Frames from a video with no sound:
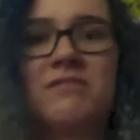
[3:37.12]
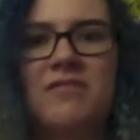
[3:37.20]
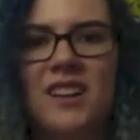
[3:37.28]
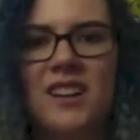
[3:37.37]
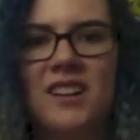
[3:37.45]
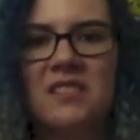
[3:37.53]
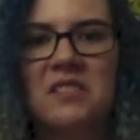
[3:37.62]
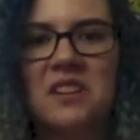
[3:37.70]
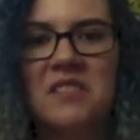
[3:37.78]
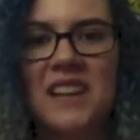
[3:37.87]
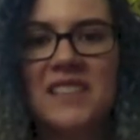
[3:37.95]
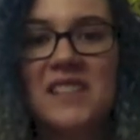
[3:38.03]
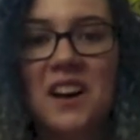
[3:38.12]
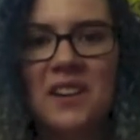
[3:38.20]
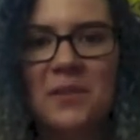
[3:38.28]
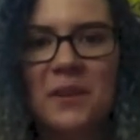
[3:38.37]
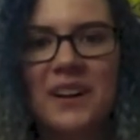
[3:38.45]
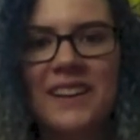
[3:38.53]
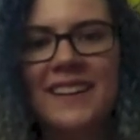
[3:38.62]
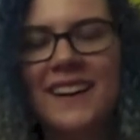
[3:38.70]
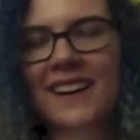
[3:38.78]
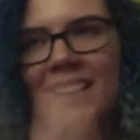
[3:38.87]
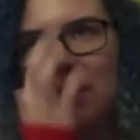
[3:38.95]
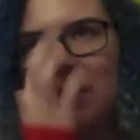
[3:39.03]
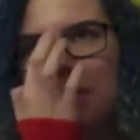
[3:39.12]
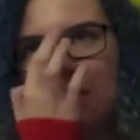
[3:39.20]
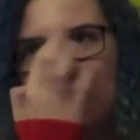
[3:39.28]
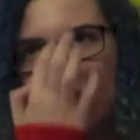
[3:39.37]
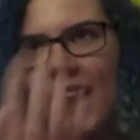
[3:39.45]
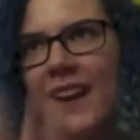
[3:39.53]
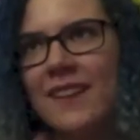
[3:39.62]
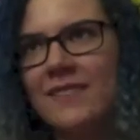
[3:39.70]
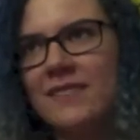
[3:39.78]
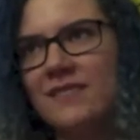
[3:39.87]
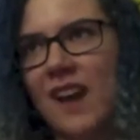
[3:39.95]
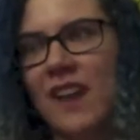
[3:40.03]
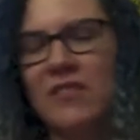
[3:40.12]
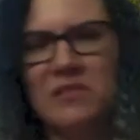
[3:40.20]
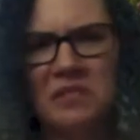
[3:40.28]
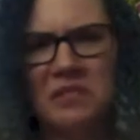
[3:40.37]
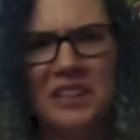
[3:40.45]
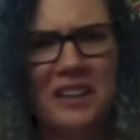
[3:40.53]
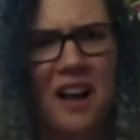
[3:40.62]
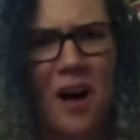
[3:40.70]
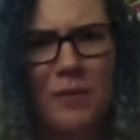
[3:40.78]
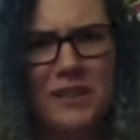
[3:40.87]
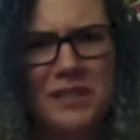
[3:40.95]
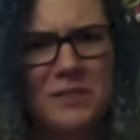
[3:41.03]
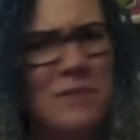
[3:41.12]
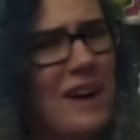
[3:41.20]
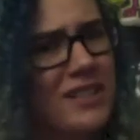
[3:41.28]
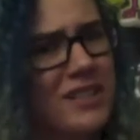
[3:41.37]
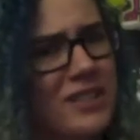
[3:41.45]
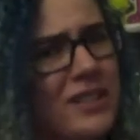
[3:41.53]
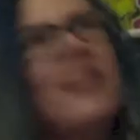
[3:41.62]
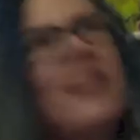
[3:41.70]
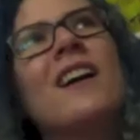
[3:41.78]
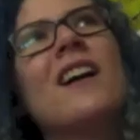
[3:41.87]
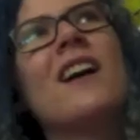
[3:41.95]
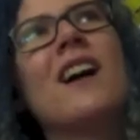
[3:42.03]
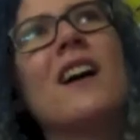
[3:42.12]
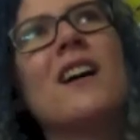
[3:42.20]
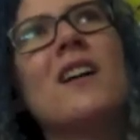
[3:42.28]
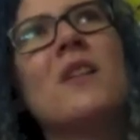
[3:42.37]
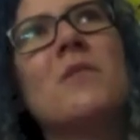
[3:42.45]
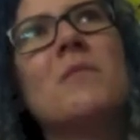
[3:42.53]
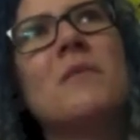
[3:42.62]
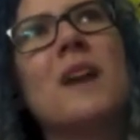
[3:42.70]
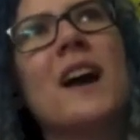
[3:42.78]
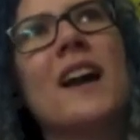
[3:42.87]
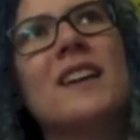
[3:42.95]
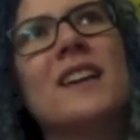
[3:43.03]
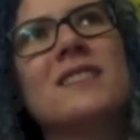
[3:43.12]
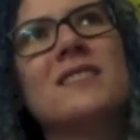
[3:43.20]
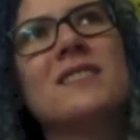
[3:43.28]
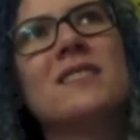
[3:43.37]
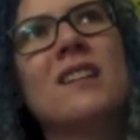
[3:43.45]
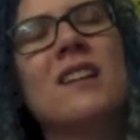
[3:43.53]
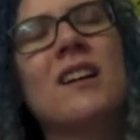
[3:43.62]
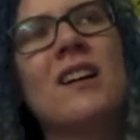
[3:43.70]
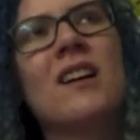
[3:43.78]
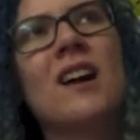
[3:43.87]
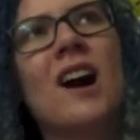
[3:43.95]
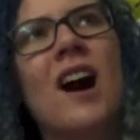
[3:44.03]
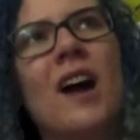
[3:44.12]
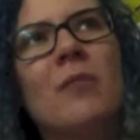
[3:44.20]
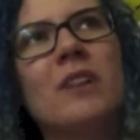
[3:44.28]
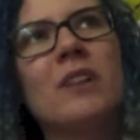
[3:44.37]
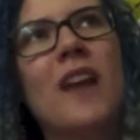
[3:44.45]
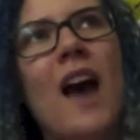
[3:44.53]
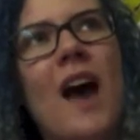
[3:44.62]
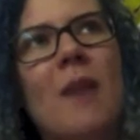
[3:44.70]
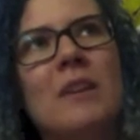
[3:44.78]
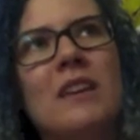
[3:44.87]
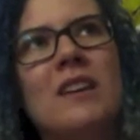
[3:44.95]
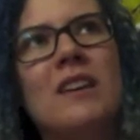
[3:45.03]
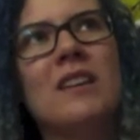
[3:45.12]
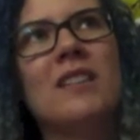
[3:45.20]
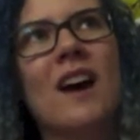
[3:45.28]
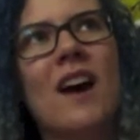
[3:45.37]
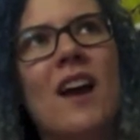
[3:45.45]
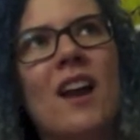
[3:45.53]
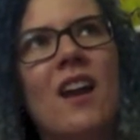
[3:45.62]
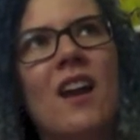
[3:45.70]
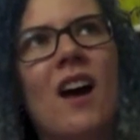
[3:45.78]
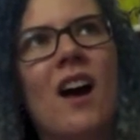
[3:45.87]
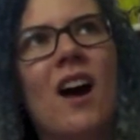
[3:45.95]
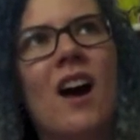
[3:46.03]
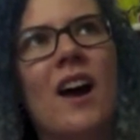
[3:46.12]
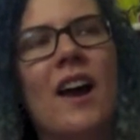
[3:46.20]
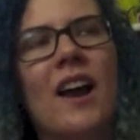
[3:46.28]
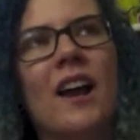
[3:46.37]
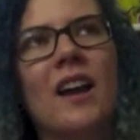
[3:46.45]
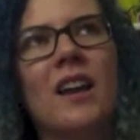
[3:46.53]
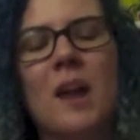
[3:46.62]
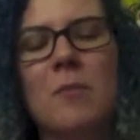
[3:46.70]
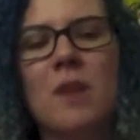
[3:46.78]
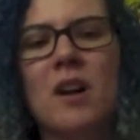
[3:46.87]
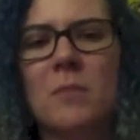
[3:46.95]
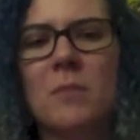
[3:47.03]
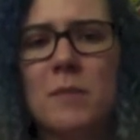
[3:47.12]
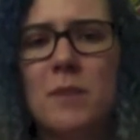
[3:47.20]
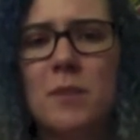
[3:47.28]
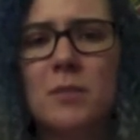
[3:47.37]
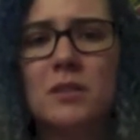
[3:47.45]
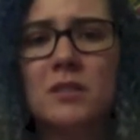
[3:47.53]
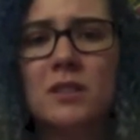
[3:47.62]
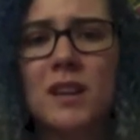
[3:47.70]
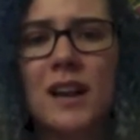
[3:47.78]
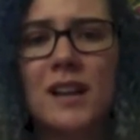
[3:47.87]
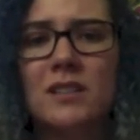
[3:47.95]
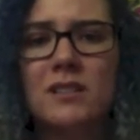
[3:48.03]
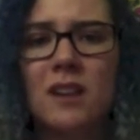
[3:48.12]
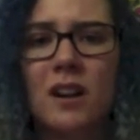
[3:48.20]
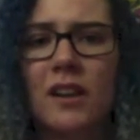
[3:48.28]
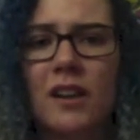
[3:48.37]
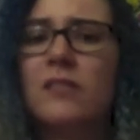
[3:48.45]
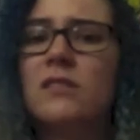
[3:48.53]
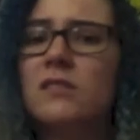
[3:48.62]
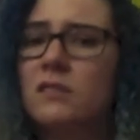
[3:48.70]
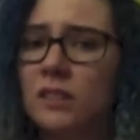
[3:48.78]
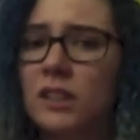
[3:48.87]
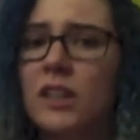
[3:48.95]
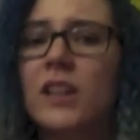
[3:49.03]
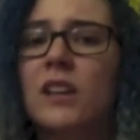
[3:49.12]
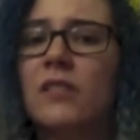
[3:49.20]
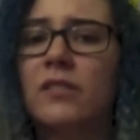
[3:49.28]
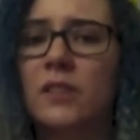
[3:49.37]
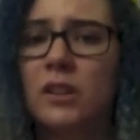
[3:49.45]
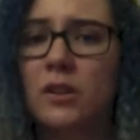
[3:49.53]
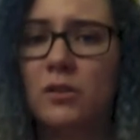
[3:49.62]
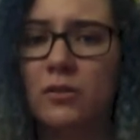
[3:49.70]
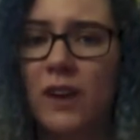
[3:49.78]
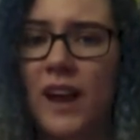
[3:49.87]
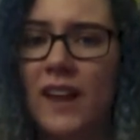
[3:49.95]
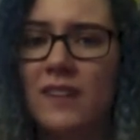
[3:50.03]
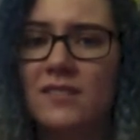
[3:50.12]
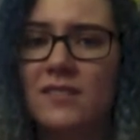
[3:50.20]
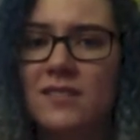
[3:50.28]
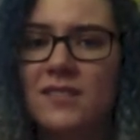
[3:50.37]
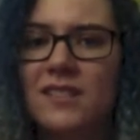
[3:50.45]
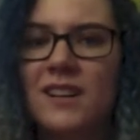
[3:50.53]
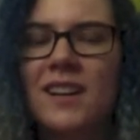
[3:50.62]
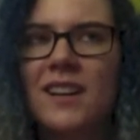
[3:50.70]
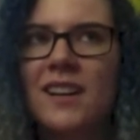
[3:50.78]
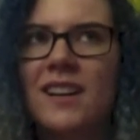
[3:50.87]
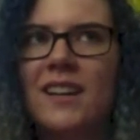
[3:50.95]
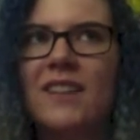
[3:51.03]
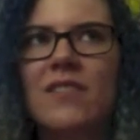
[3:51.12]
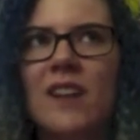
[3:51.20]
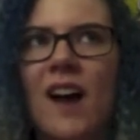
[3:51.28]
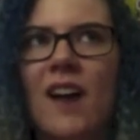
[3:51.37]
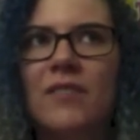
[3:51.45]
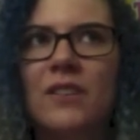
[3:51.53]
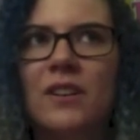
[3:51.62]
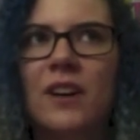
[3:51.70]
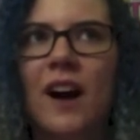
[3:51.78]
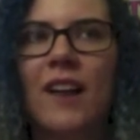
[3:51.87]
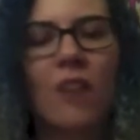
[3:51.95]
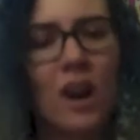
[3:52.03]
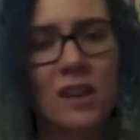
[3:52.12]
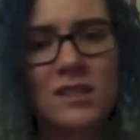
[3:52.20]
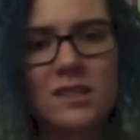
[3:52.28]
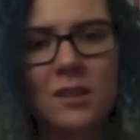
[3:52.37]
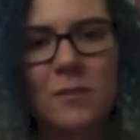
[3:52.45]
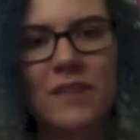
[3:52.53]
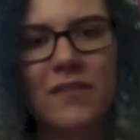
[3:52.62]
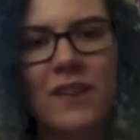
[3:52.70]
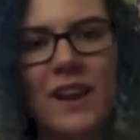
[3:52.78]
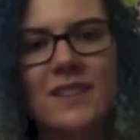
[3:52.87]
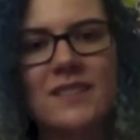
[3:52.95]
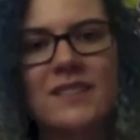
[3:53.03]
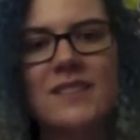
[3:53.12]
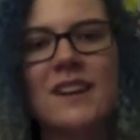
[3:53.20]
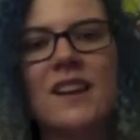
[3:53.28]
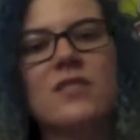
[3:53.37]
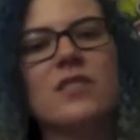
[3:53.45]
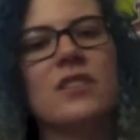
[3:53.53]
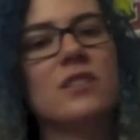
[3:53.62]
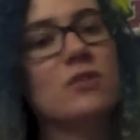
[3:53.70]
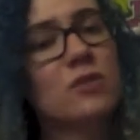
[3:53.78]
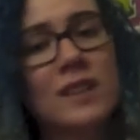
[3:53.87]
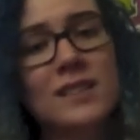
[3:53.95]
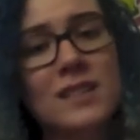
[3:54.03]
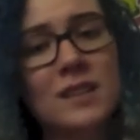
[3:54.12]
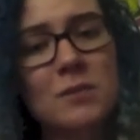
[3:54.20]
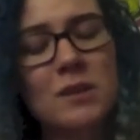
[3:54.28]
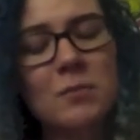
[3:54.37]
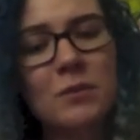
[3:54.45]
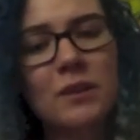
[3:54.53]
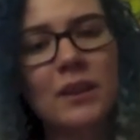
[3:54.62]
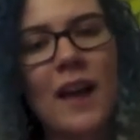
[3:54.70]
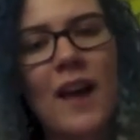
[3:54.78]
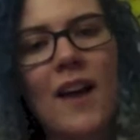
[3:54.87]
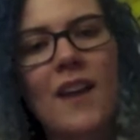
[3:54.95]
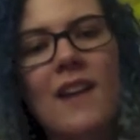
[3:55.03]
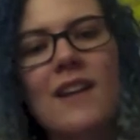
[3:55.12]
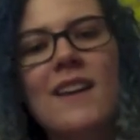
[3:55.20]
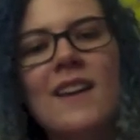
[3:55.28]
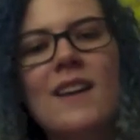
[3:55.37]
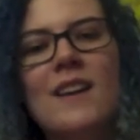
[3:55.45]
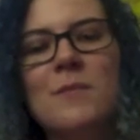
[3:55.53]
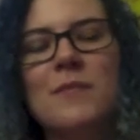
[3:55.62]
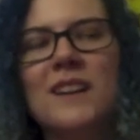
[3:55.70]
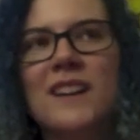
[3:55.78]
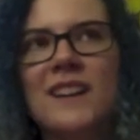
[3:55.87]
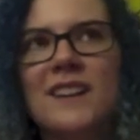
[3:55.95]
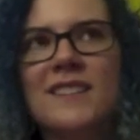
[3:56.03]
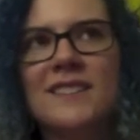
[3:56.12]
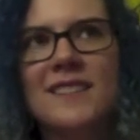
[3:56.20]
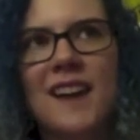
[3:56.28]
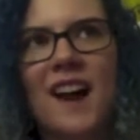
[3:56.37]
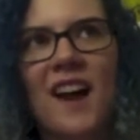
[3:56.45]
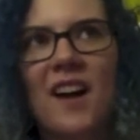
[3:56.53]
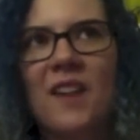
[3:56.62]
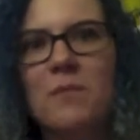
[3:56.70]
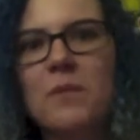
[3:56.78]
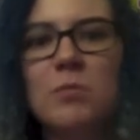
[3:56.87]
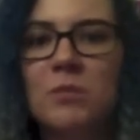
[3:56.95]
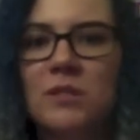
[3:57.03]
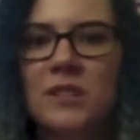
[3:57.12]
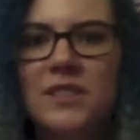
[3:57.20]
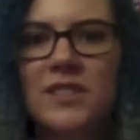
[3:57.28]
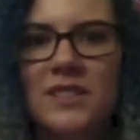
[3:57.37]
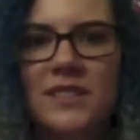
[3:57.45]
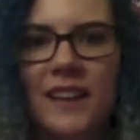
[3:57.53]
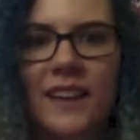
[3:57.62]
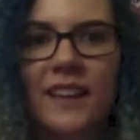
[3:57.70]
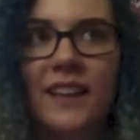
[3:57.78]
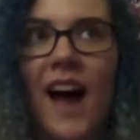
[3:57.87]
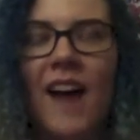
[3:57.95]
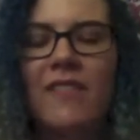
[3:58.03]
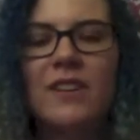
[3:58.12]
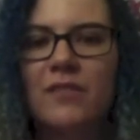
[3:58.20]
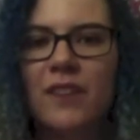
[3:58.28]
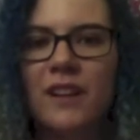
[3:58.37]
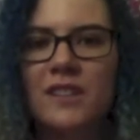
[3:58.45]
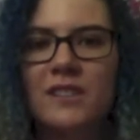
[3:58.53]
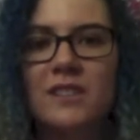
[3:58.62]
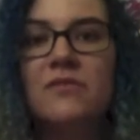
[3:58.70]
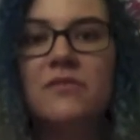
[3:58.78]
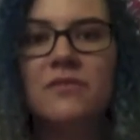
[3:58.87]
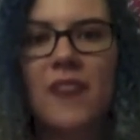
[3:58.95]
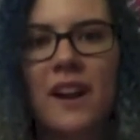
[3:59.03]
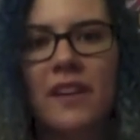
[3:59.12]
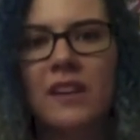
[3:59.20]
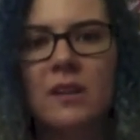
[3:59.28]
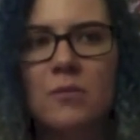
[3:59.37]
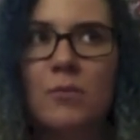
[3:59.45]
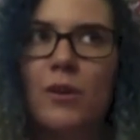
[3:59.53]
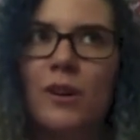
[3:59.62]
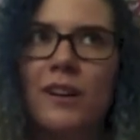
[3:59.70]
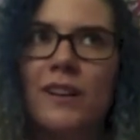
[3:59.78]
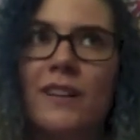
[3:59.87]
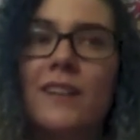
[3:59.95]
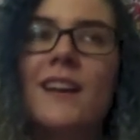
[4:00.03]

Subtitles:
I don't know, that's a hard one. I haven't really accomplished much. I guess I'm really happy that I came out of my bubble and started looking for new friends, even after I lost all my friends and I started trusting people again, because people are just like, having friends is very important.